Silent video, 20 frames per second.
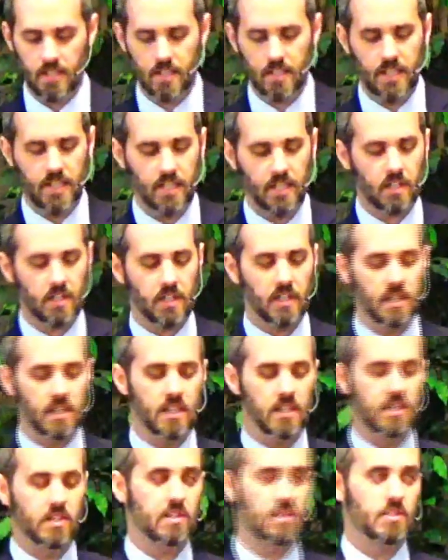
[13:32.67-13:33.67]
Here
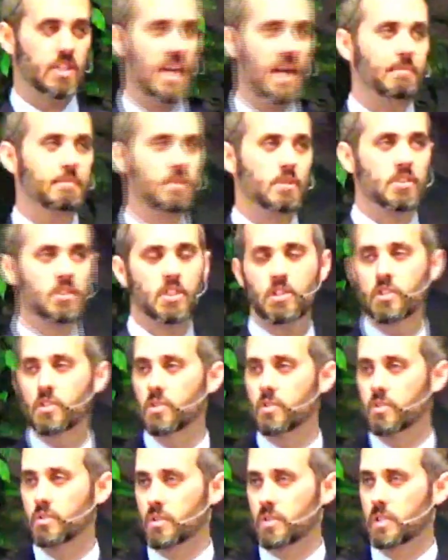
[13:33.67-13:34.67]
in chapter
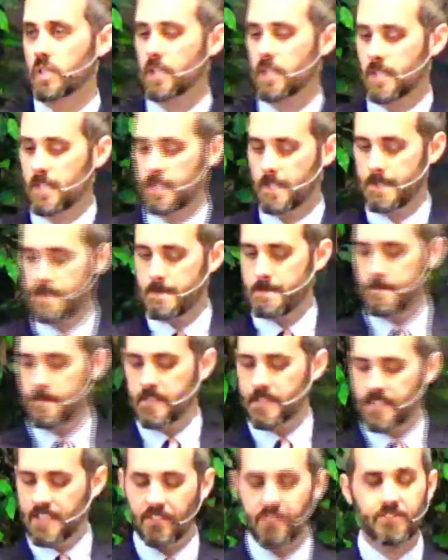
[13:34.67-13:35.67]
two,
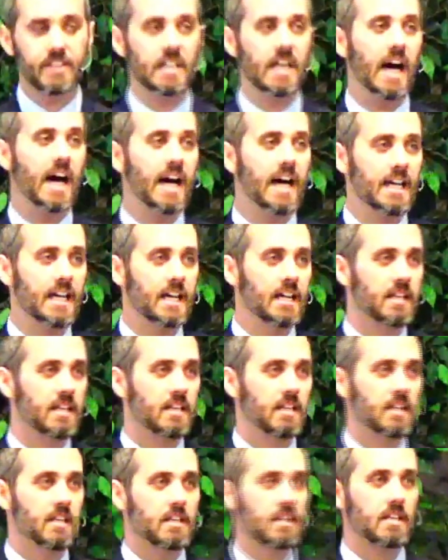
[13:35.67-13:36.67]
Zephaniah
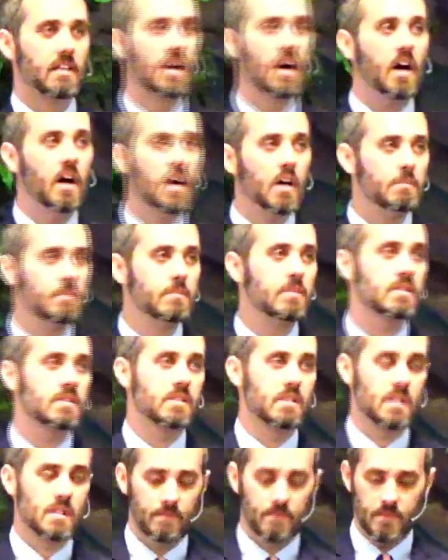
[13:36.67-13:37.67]

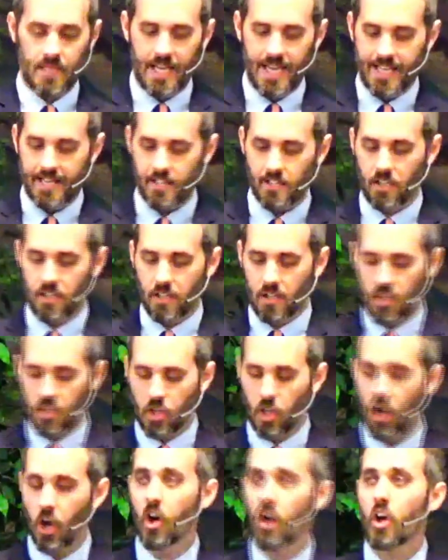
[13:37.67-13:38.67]
comes and
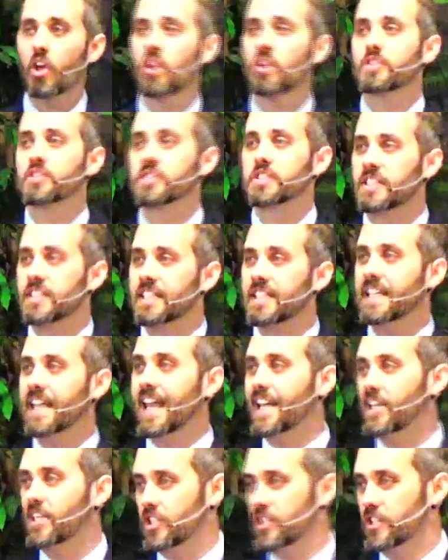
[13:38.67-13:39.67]
calls to the
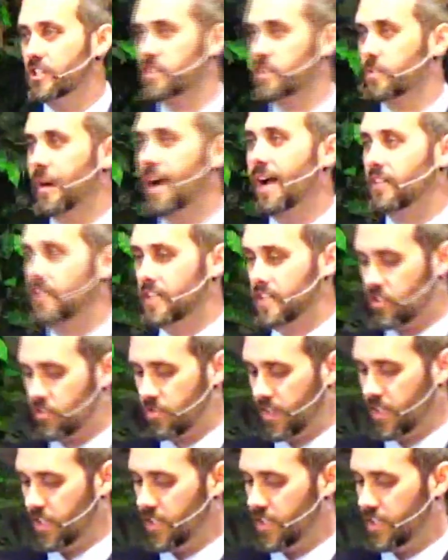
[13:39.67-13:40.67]
nations around
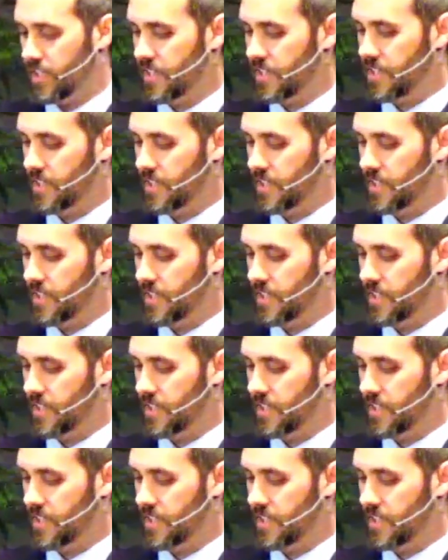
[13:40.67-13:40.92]
Israel